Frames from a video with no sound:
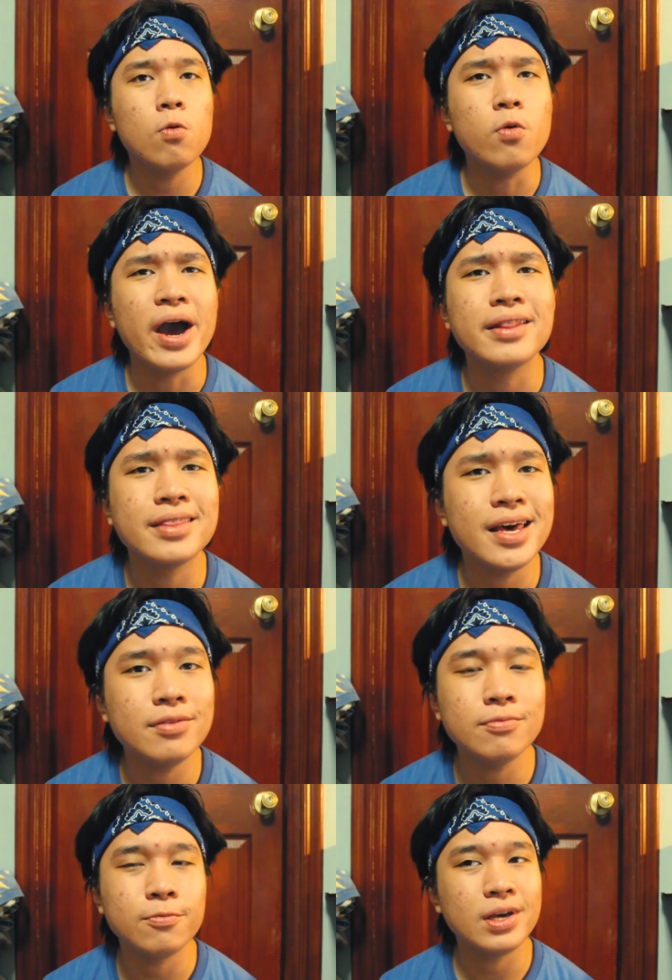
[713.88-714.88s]
Oh, and
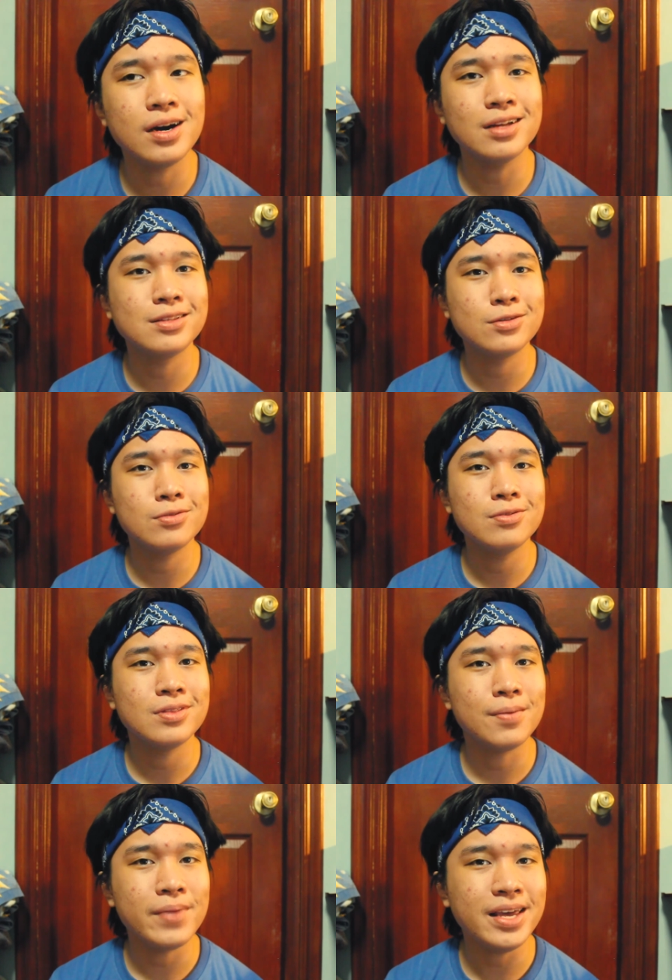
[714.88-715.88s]
then we got
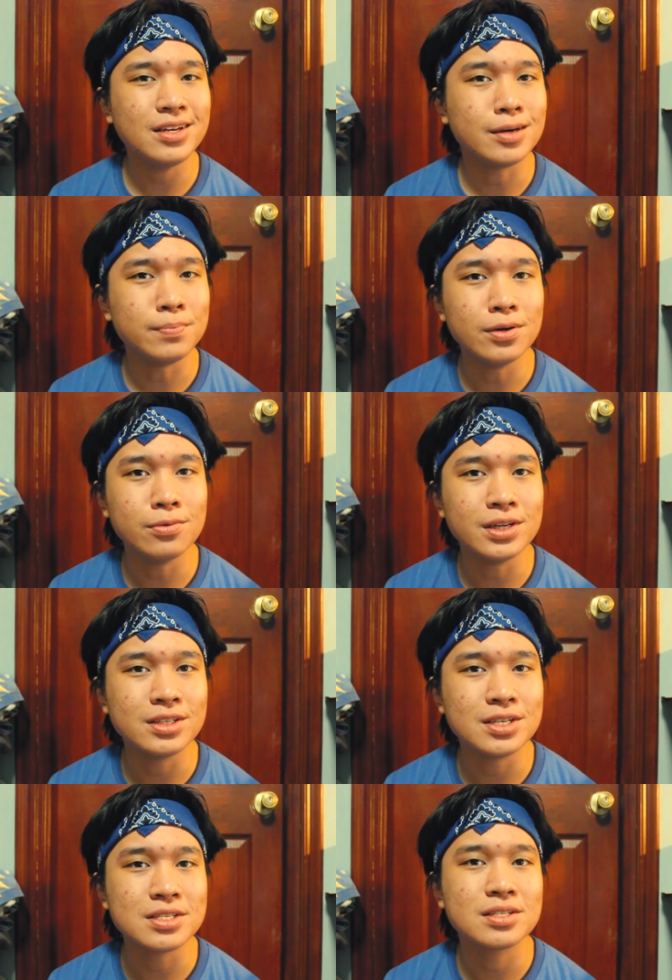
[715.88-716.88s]
to the main couple,
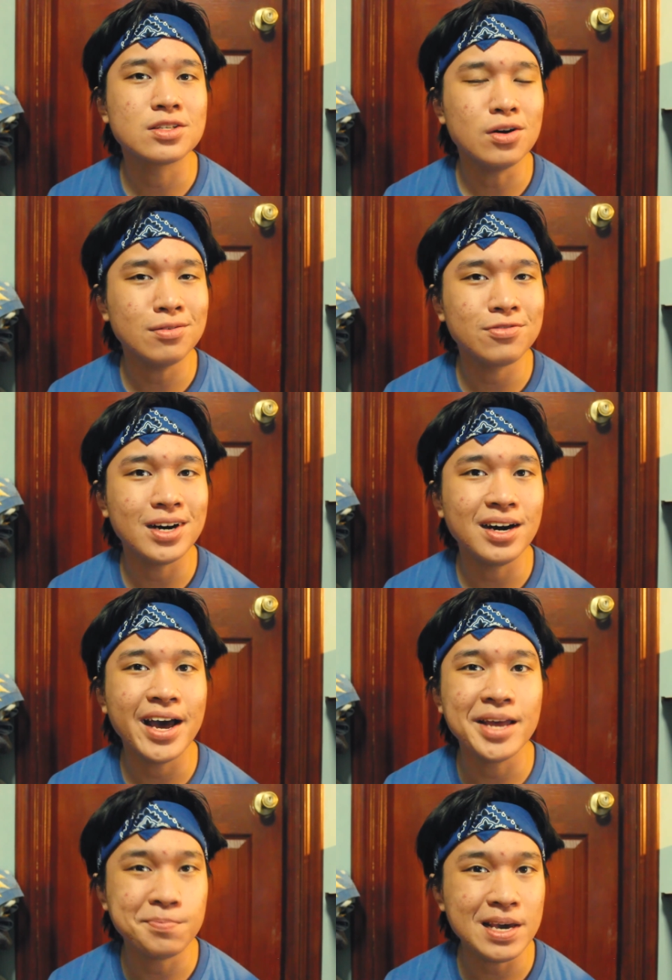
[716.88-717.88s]
which is
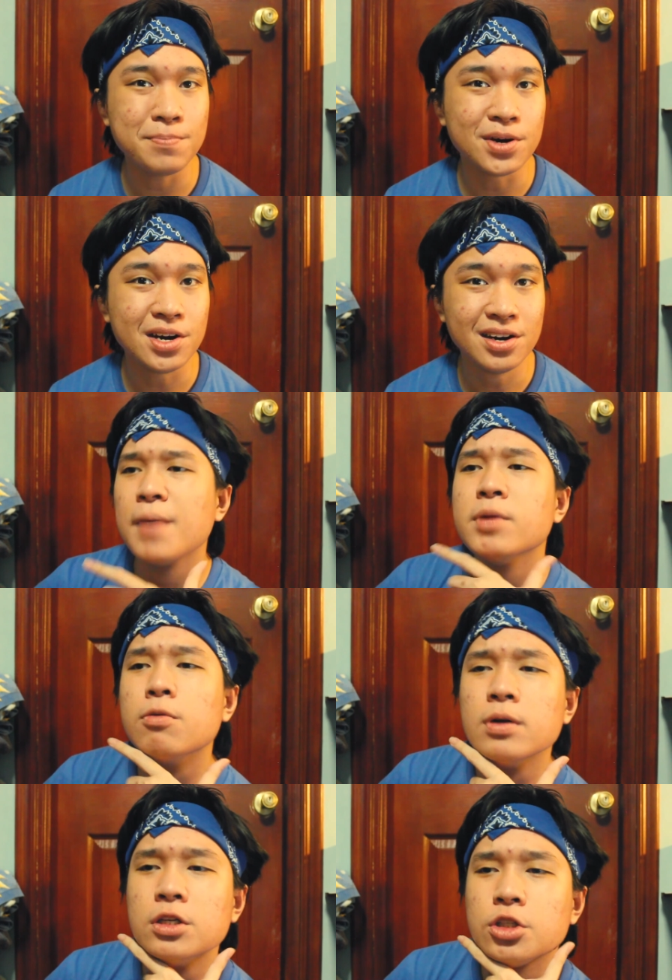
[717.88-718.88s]
Tongfa and Paper. I'm
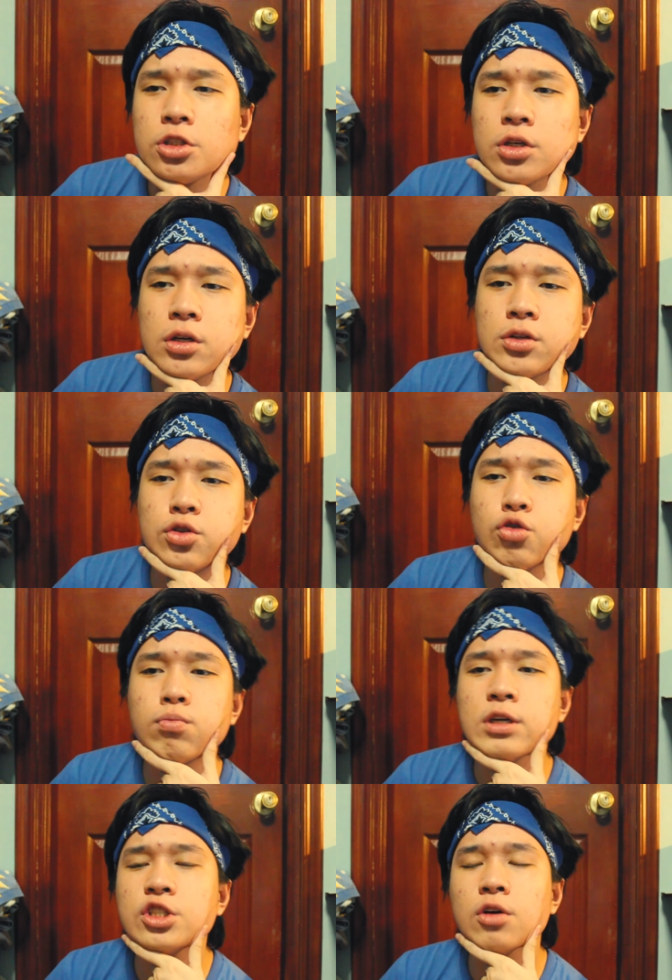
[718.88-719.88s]
not really sure too
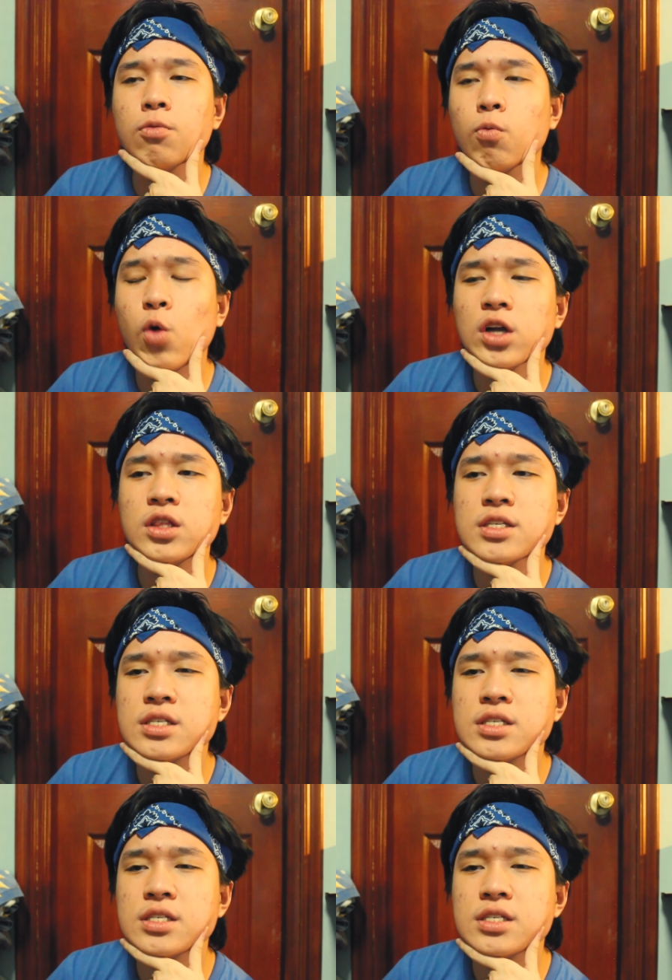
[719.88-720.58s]
much on what to